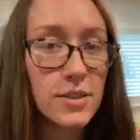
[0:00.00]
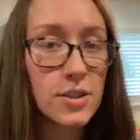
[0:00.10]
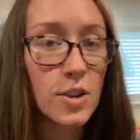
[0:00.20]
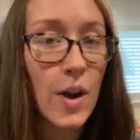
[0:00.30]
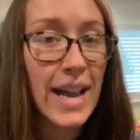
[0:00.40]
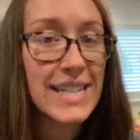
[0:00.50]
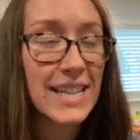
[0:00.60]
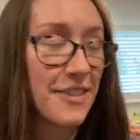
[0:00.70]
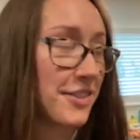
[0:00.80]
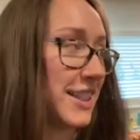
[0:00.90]
So I
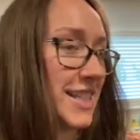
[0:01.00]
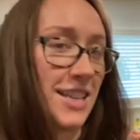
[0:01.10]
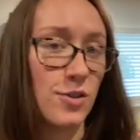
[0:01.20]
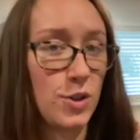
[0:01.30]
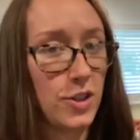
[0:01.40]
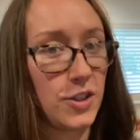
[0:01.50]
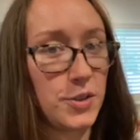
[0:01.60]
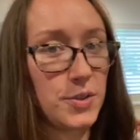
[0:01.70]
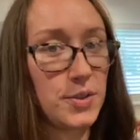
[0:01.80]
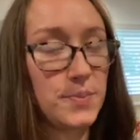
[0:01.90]
definitely didn't order
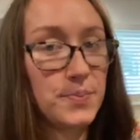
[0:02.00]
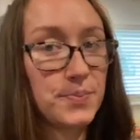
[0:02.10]
those.